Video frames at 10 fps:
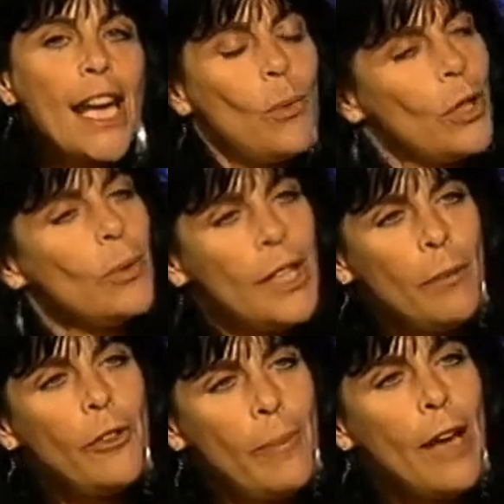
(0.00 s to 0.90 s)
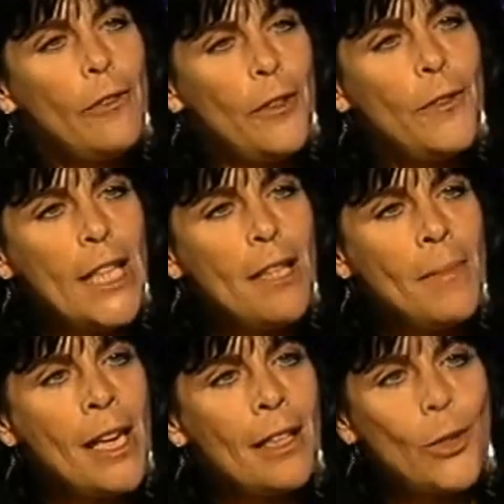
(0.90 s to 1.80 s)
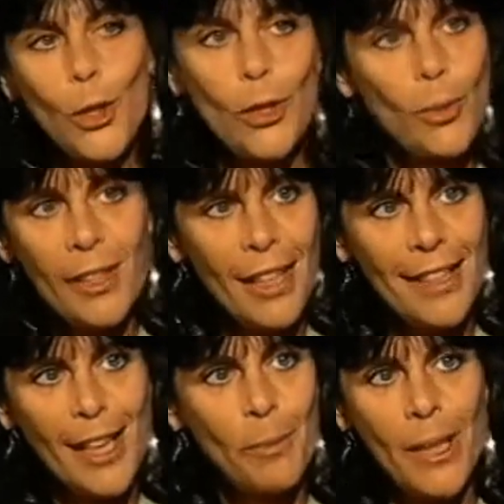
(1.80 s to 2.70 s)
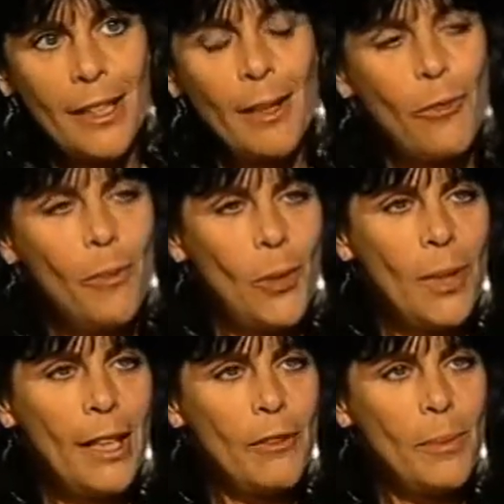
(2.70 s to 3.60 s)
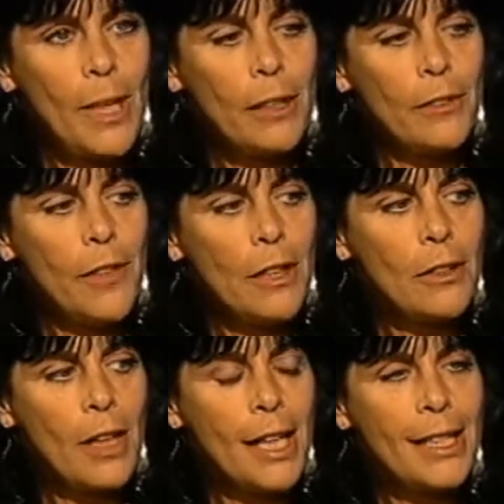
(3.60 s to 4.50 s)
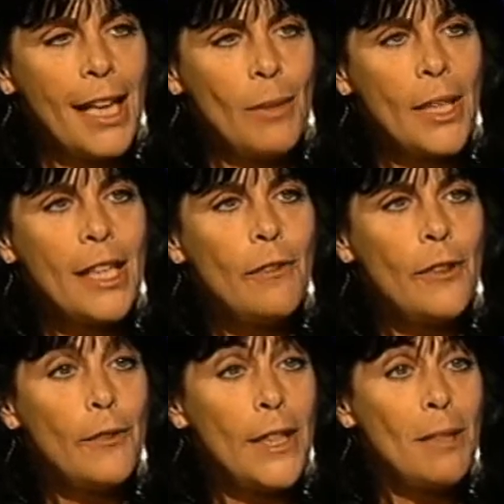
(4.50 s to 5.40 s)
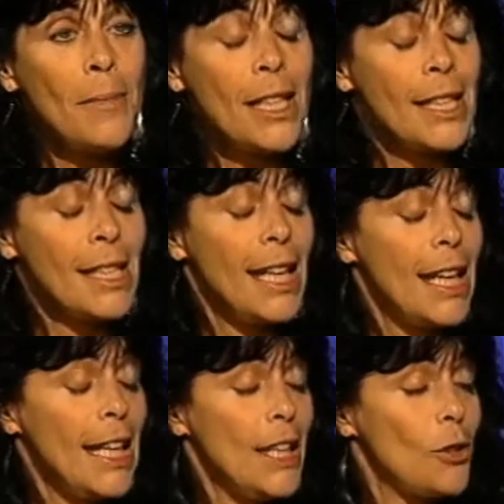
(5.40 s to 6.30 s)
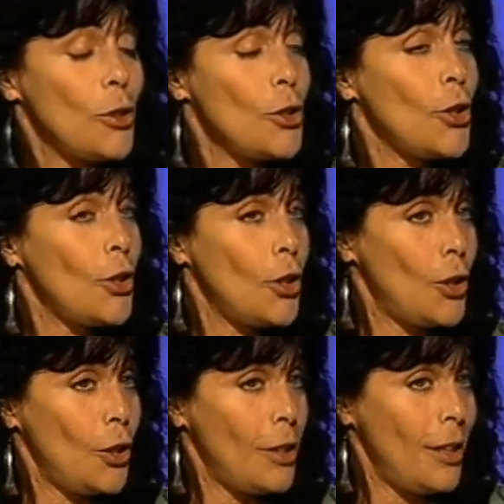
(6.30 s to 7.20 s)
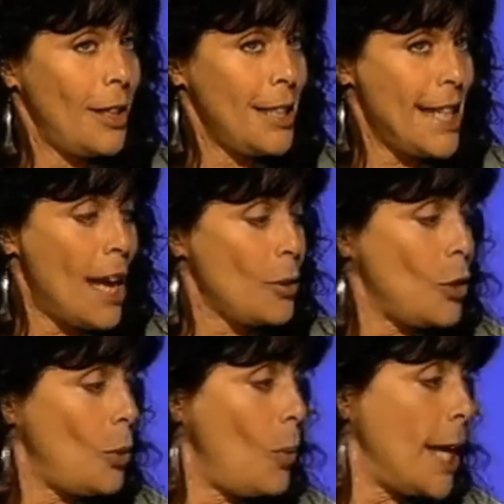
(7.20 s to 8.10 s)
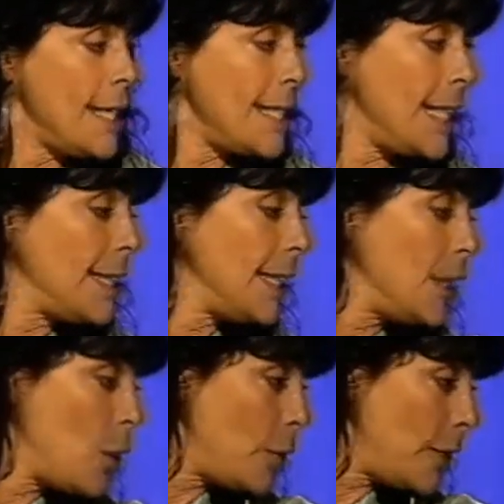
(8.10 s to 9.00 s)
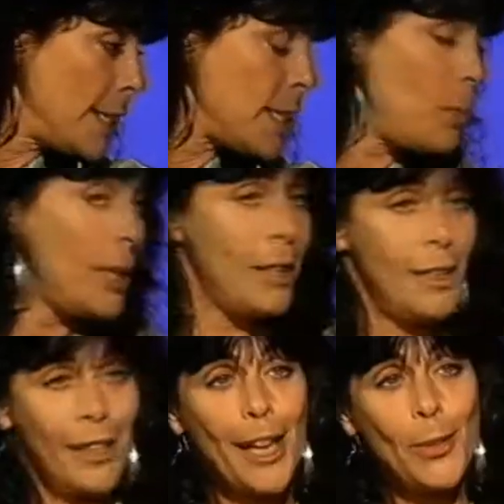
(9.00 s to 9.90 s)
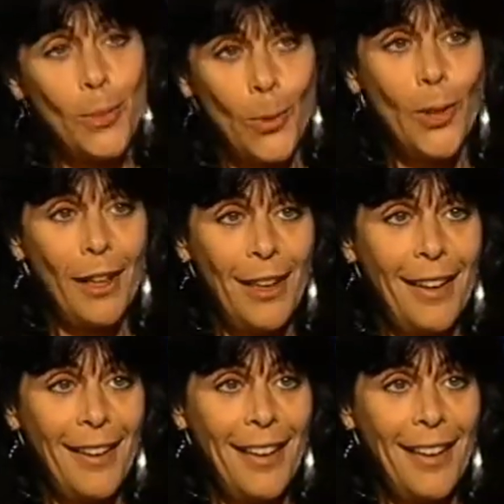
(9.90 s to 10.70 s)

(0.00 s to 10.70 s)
And I worked with him for about 15 minutes, just with things I picked up from the week from Dr. Feldenkrais. And within 15 minutes, he could turn down to the waist and lean over and spit in the cuspidor.